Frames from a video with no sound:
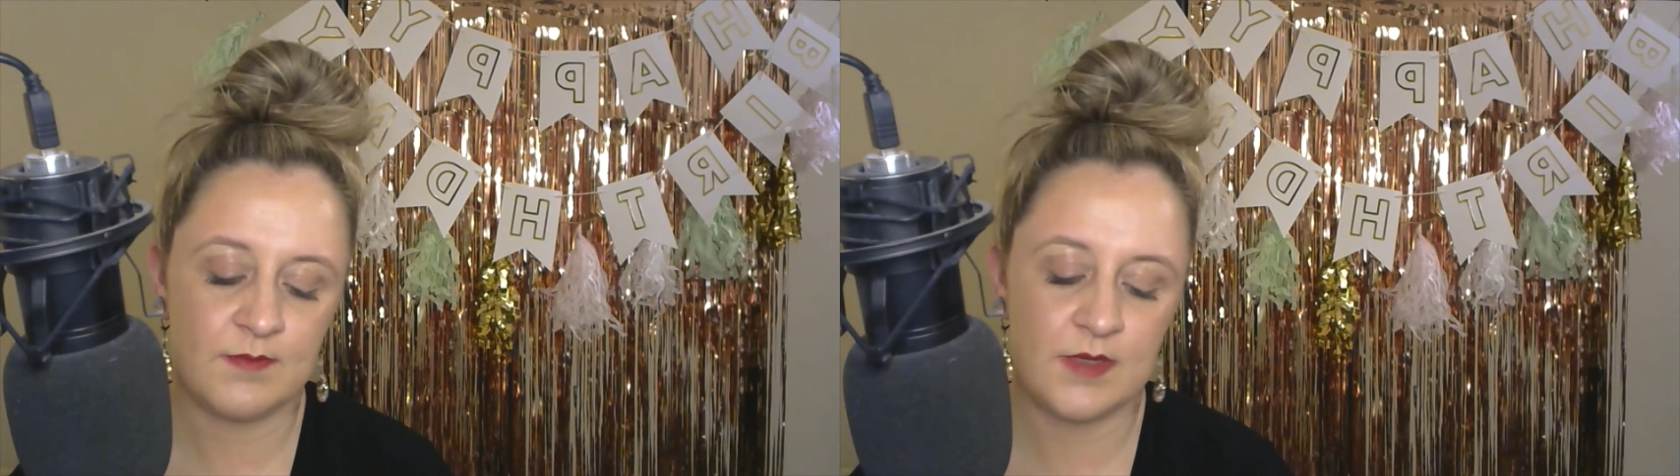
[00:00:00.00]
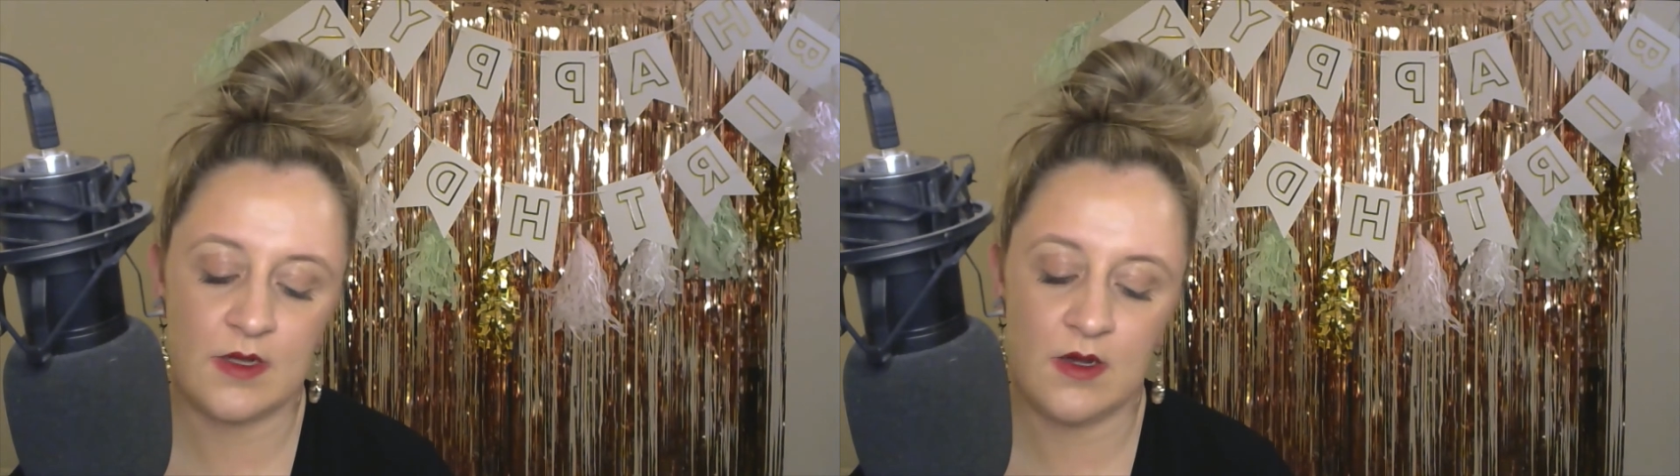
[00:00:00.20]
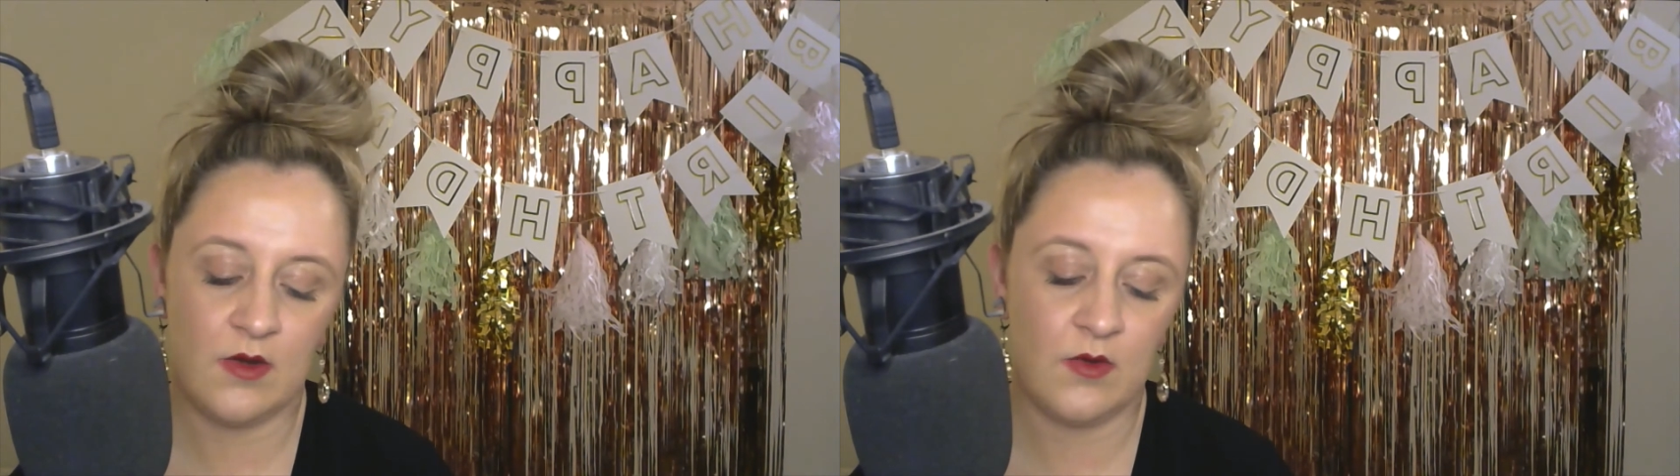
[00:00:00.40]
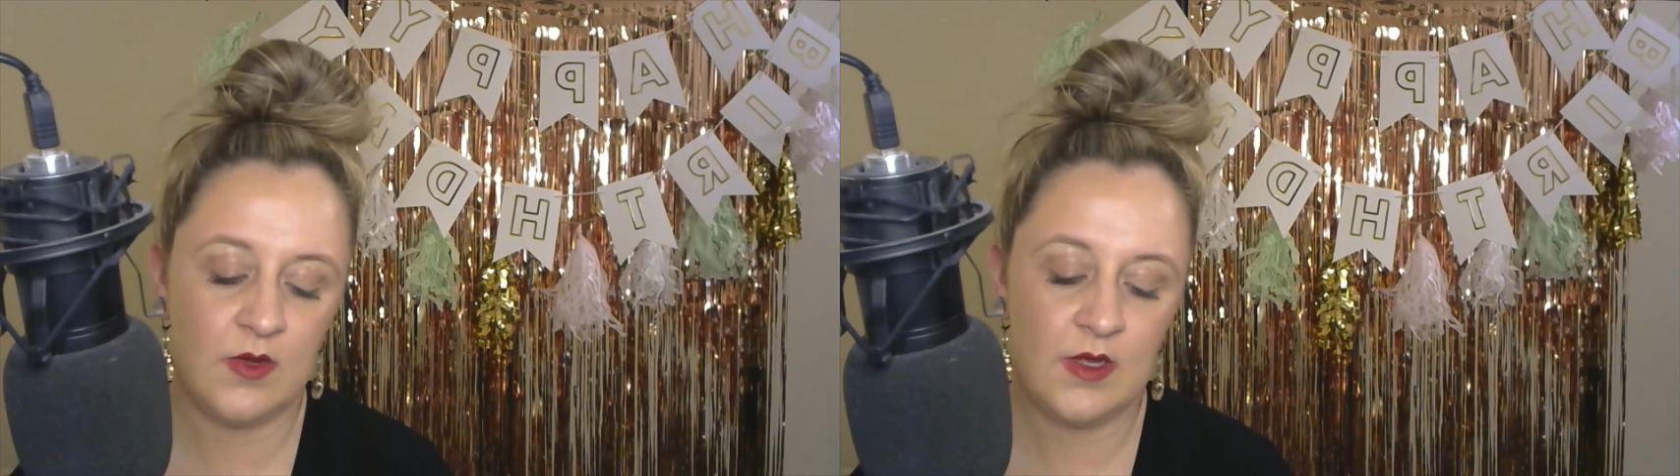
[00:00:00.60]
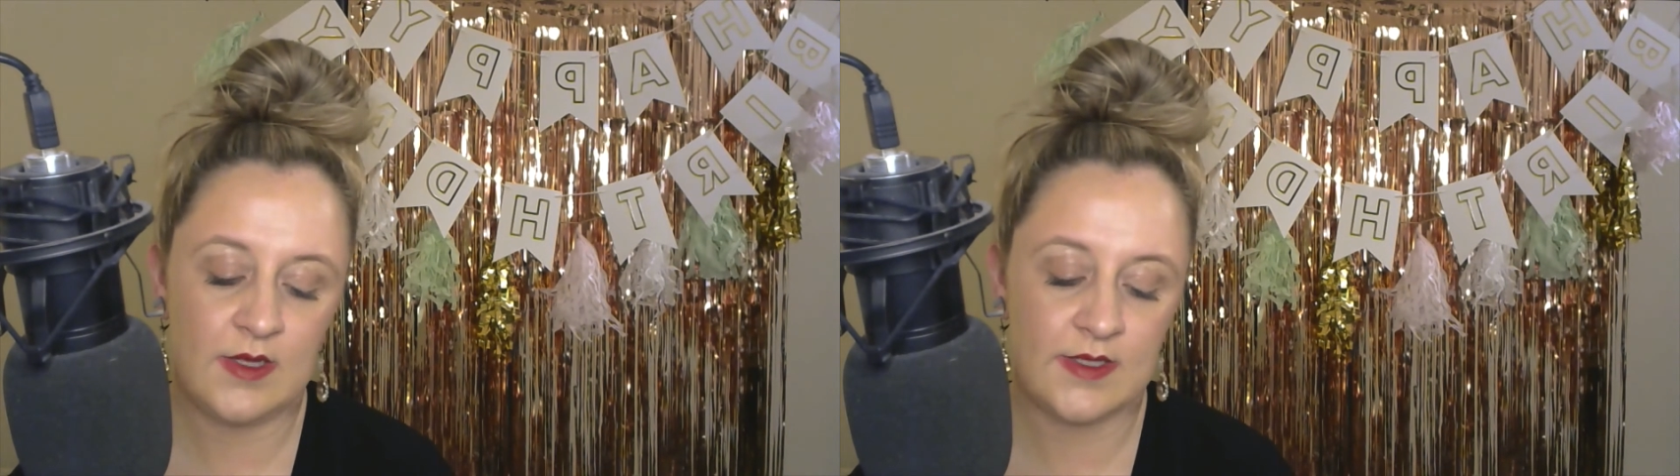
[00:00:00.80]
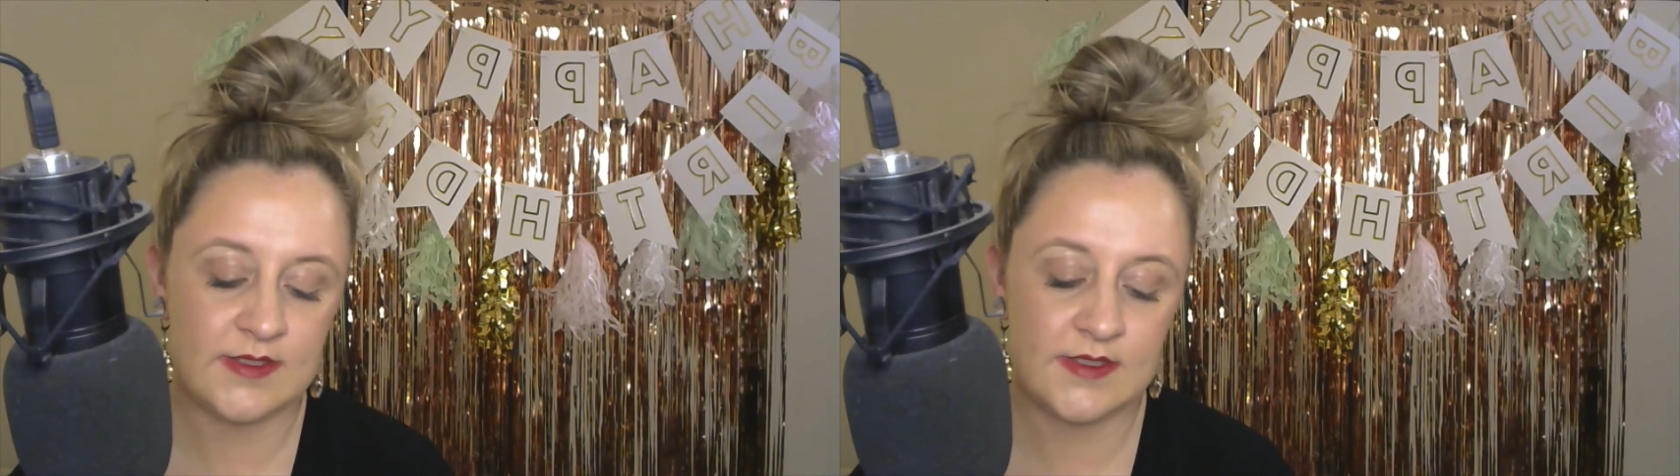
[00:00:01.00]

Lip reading: but oh, is it